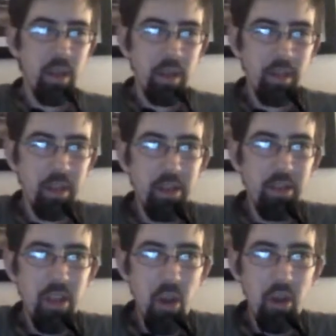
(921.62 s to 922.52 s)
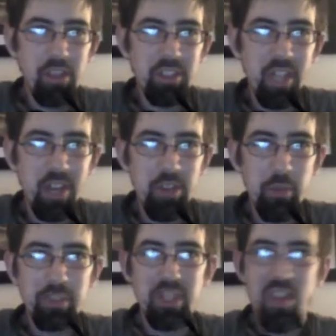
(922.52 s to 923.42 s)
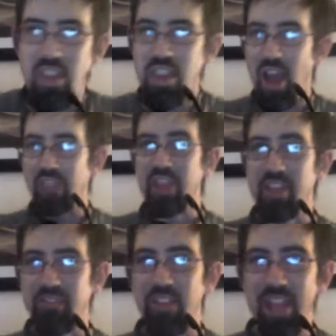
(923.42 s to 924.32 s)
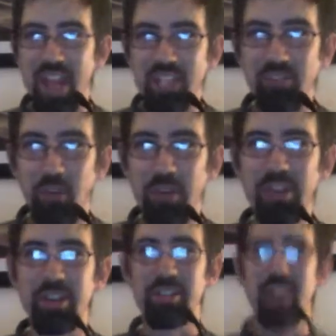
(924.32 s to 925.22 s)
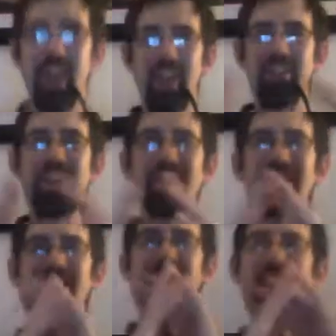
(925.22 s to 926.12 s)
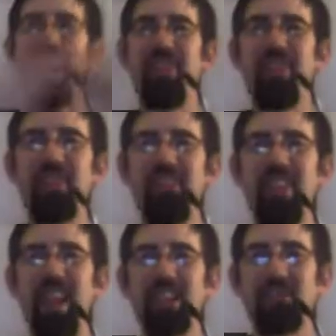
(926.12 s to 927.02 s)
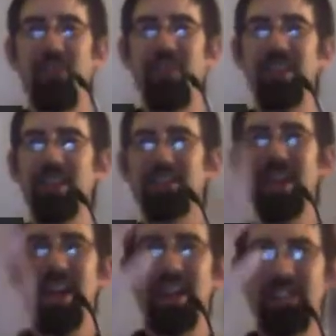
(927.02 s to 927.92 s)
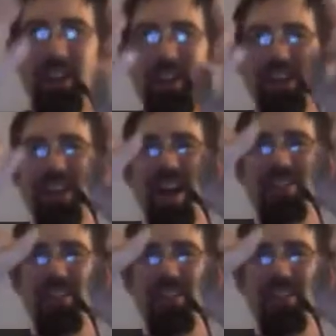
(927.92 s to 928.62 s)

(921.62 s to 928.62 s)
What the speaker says: Literally, all he's got to do is nothing for the next 4 years. If he does nothing for the next 4 years, he's already got the